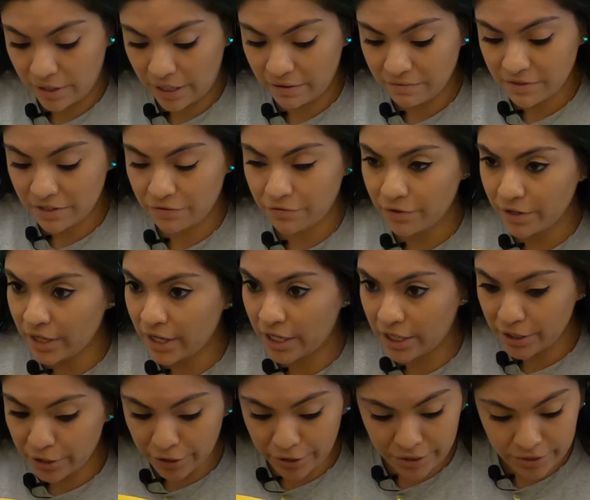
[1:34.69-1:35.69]
will have different
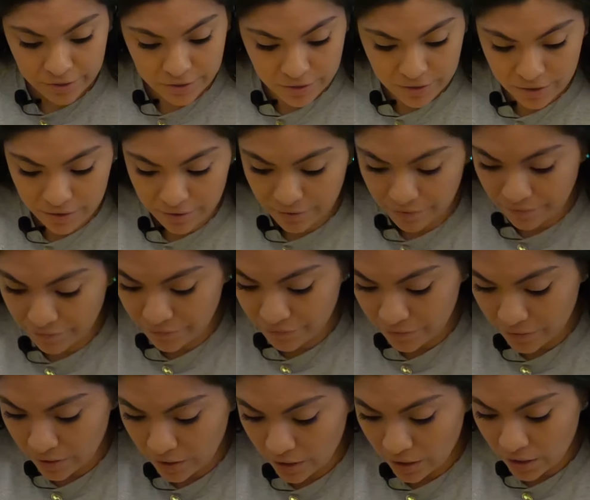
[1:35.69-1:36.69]
colors.
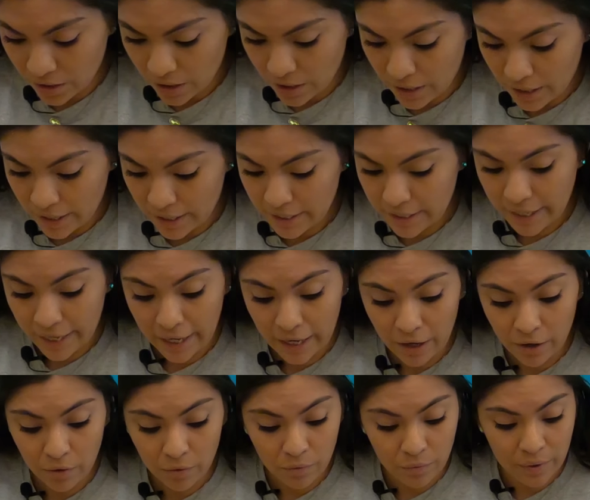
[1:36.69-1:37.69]
And
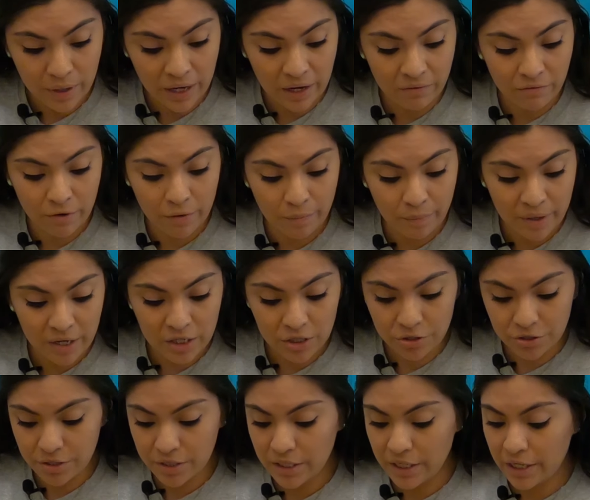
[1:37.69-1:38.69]
now we have our
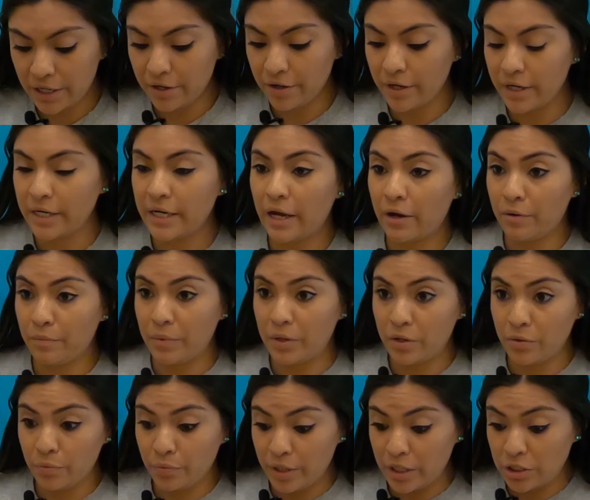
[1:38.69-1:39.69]
pictures here. And now I'm
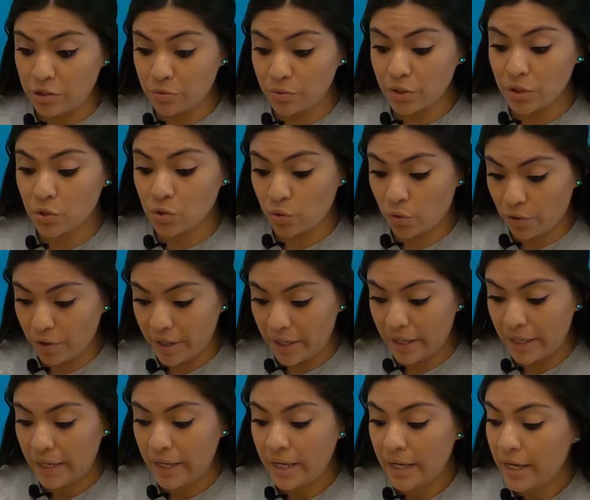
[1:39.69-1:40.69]
gonna read you a
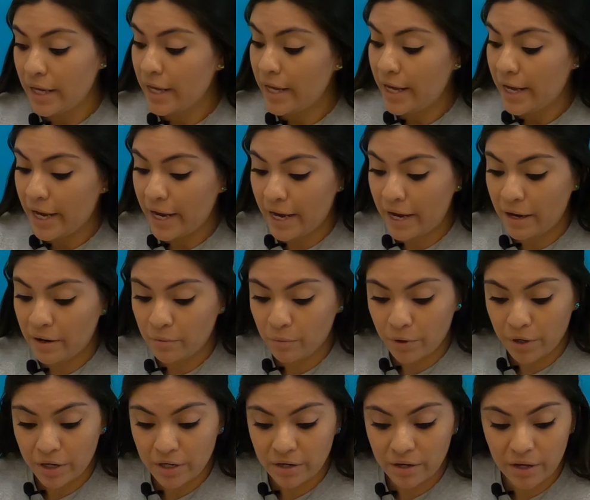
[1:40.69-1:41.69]
story
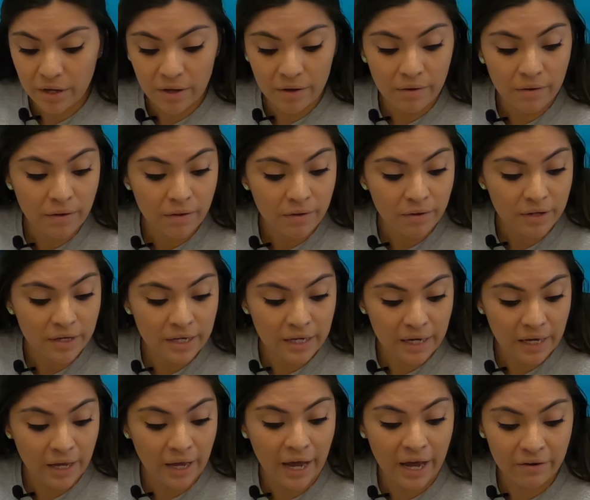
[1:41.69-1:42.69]
and we're gonna
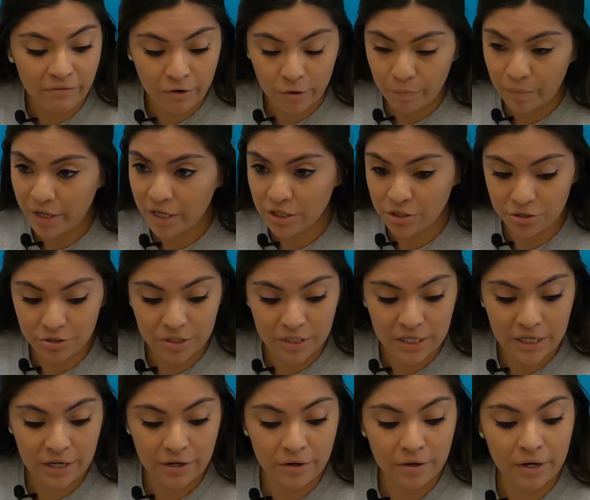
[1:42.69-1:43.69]
get, have our
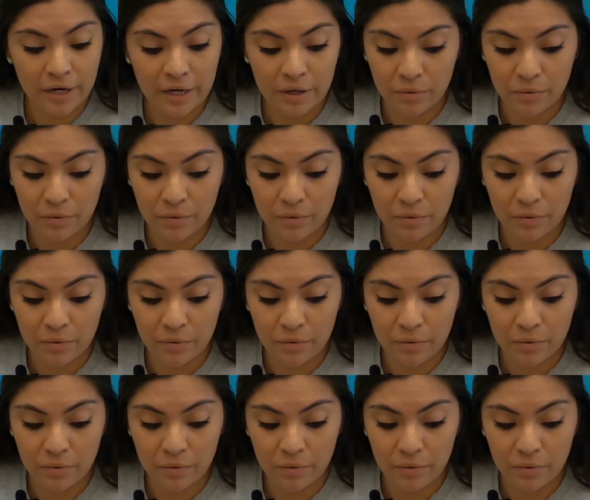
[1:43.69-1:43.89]
pictures here.